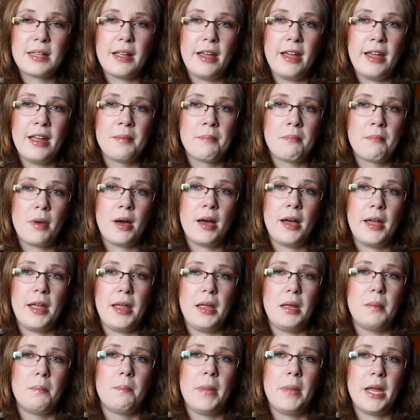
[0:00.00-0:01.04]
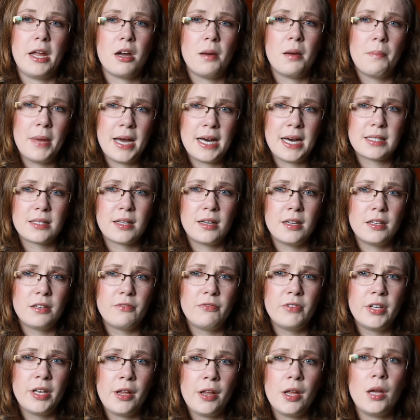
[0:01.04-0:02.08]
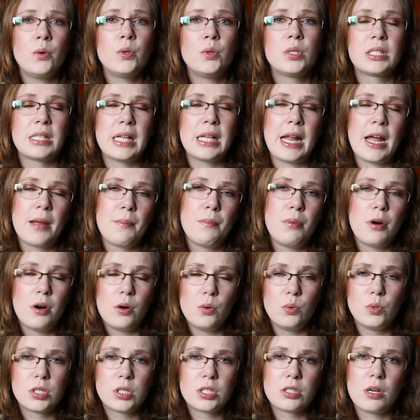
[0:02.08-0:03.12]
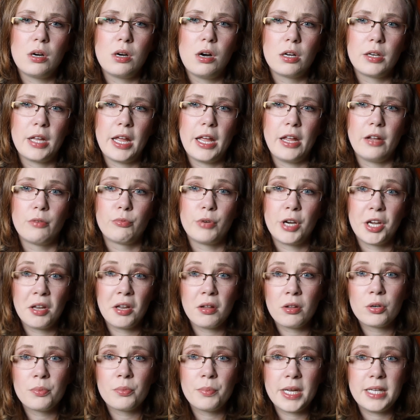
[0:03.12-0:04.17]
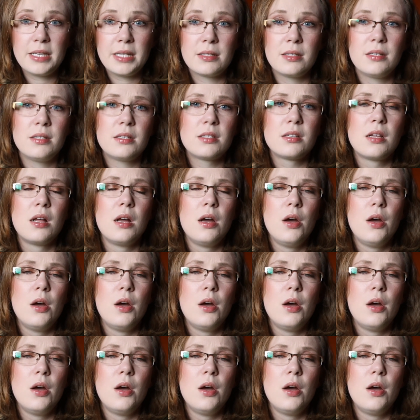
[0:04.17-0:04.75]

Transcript: in my makeup basket videos that I post on a regular basis.